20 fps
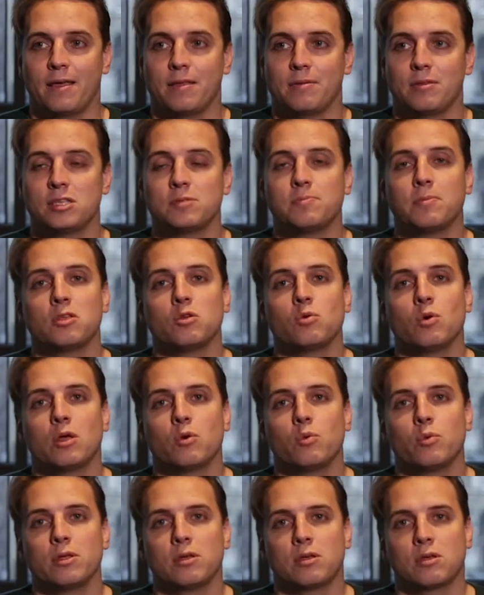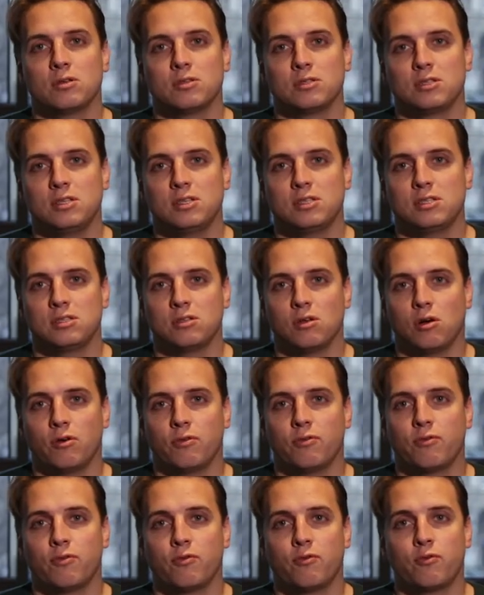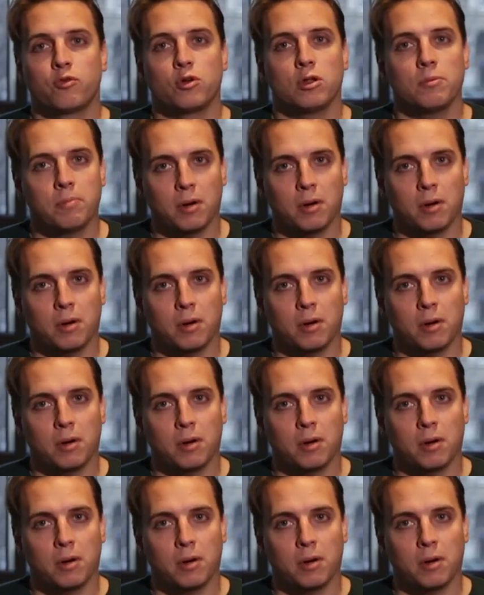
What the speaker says: This manual will consist of three